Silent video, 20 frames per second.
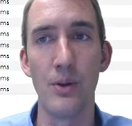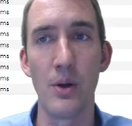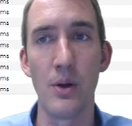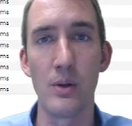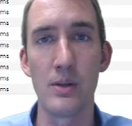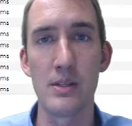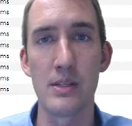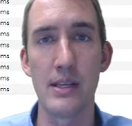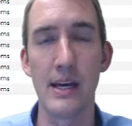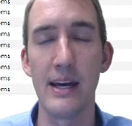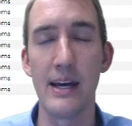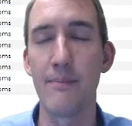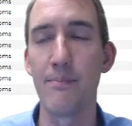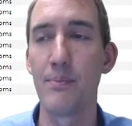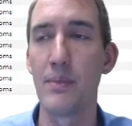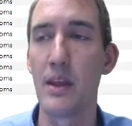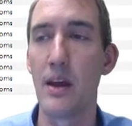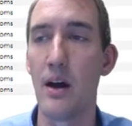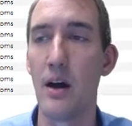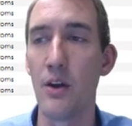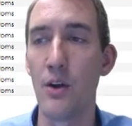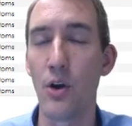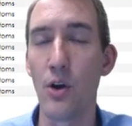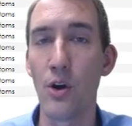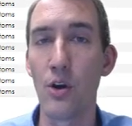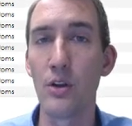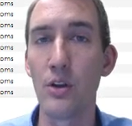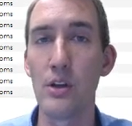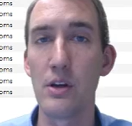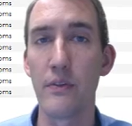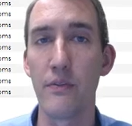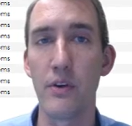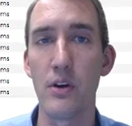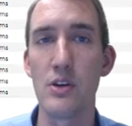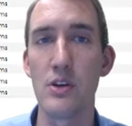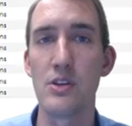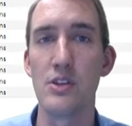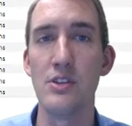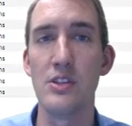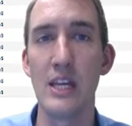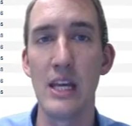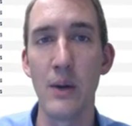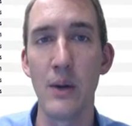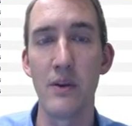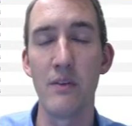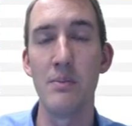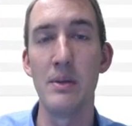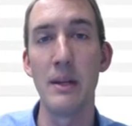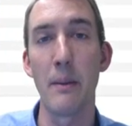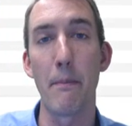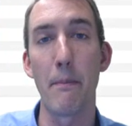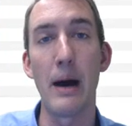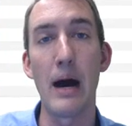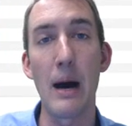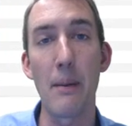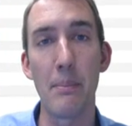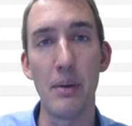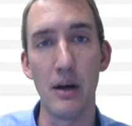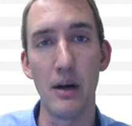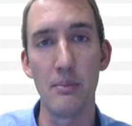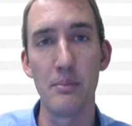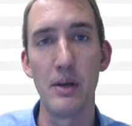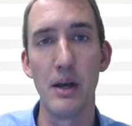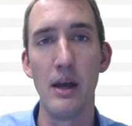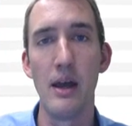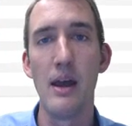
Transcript: Notice that on earlier versions, it would have been a pop-up.